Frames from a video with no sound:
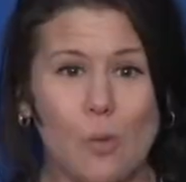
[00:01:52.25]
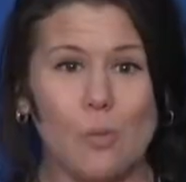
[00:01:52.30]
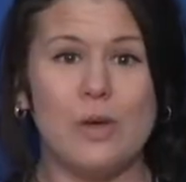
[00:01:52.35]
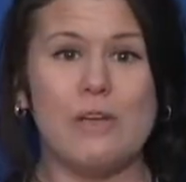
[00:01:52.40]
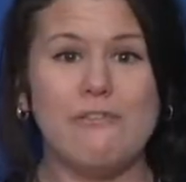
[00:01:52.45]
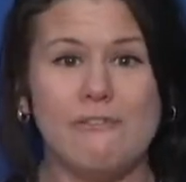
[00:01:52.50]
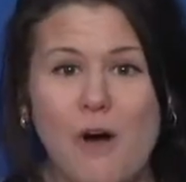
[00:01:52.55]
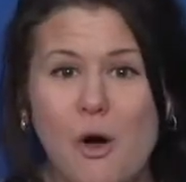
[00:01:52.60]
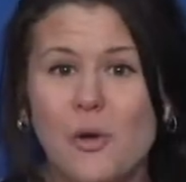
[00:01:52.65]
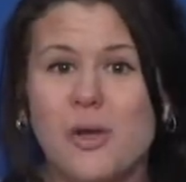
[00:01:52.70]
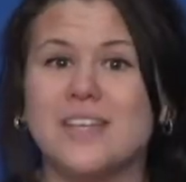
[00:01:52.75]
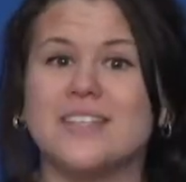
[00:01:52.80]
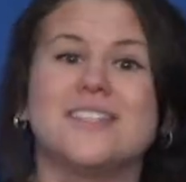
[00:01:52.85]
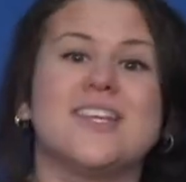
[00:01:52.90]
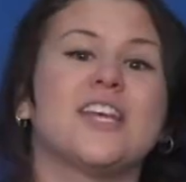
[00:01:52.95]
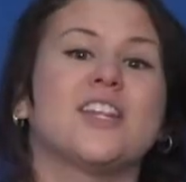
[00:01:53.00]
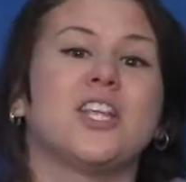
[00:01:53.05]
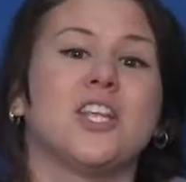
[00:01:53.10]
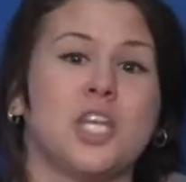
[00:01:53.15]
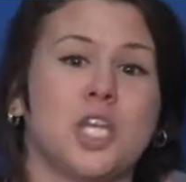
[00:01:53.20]
We focus
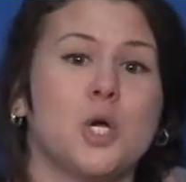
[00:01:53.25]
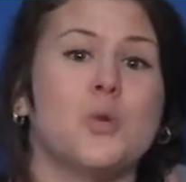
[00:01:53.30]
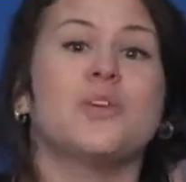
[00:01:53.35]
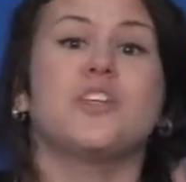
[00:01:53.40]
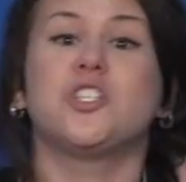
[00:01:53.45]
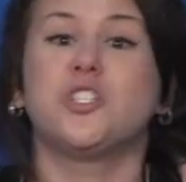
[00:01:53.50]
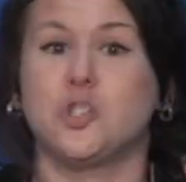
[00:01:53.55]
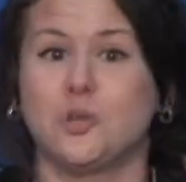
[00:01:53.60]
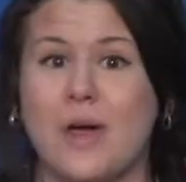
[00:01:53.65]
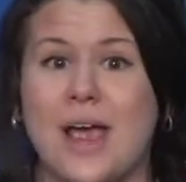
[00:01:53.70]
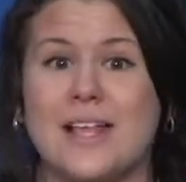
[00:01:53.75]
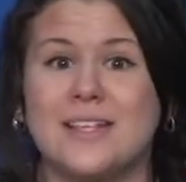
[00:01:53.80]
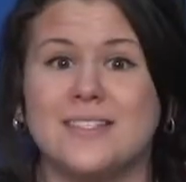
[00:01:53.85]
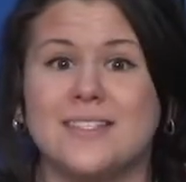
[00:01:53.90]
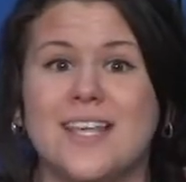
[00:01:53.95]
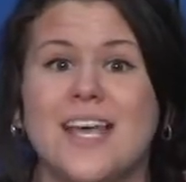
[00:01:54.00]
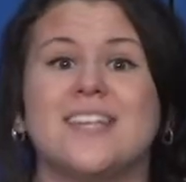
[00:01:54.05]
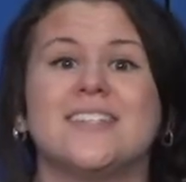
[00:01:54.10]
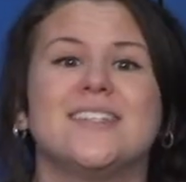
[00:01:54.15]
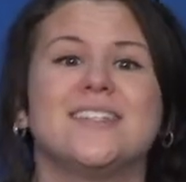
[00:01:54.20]
on the newest trends
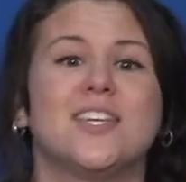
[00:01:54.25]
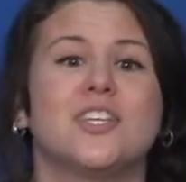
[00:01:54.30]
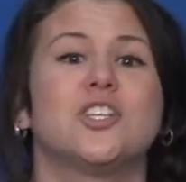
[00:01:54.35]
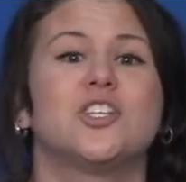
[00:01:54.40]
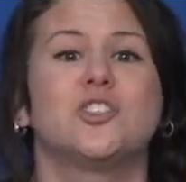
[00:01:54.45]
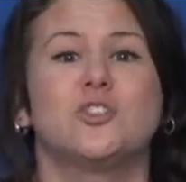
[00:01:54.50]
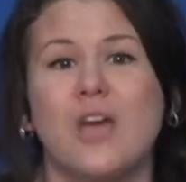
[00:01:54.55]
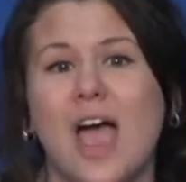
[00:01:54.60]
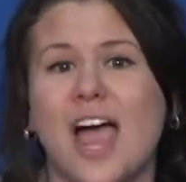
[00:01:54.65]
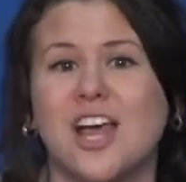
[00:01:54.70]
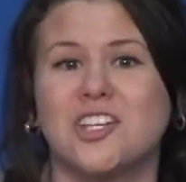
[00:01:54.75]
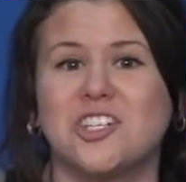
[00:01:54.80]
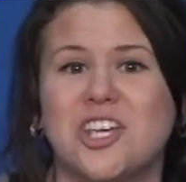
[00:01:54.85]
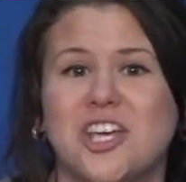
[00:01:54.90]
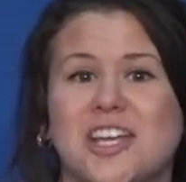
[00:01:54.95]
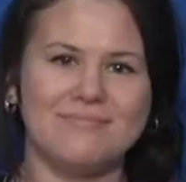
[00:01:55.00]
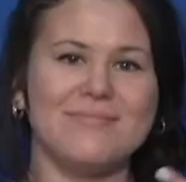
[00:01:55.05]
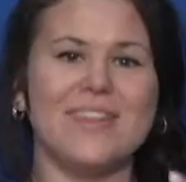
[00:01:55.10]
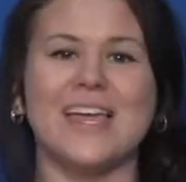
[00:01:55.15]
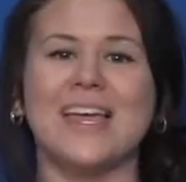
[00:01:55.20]
as a
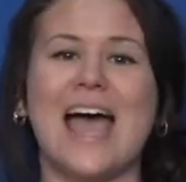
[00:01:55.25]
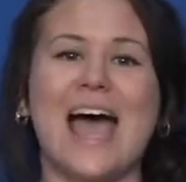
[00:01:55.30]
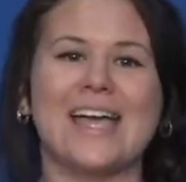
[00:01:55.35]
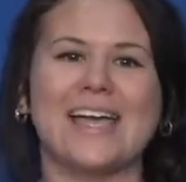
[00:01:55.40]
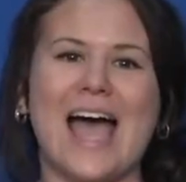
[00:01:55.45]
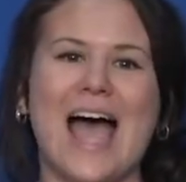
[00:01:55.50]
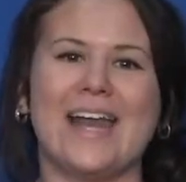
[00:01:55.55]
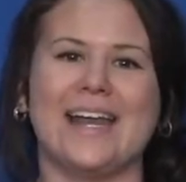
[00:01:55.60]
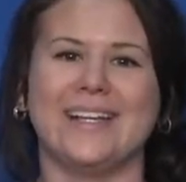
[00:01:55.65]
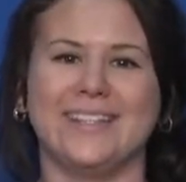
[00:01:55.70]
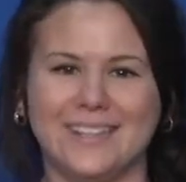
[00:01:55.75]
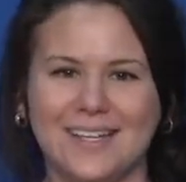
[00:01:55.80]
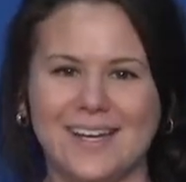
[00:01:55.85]
distraction. I got it.